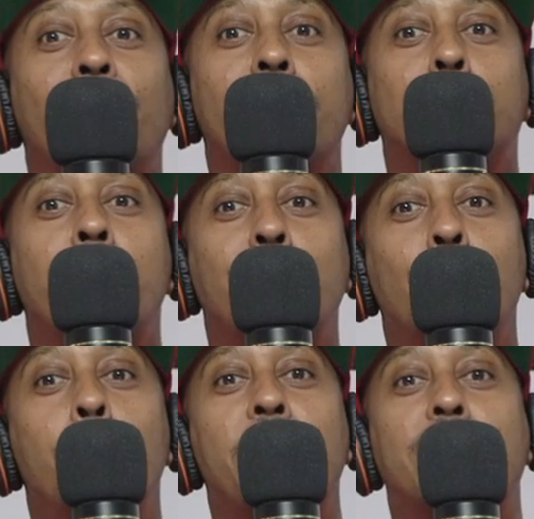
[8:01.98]
convince me
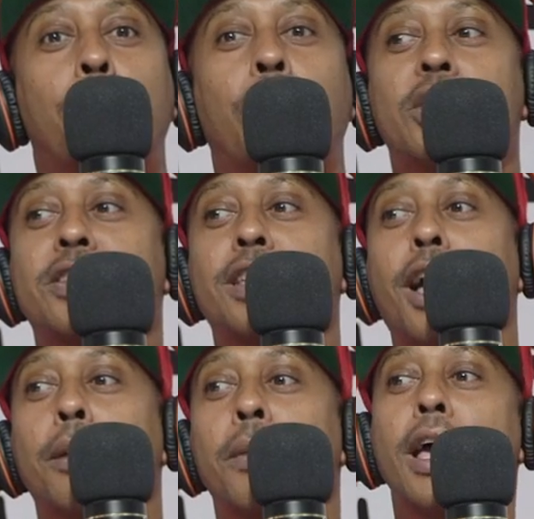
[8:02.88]
you beat the
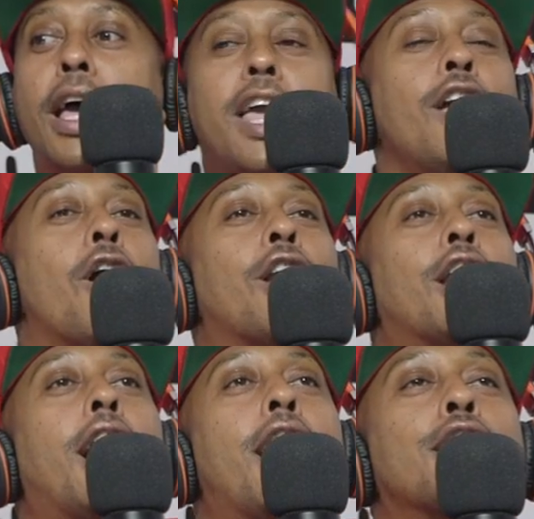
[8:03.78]
pussy up. No, no, I'm telling you.
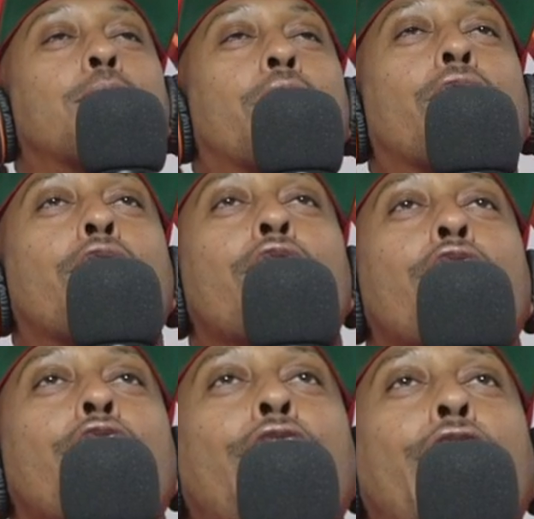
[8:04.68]
all in the hospital. No, no, no, no,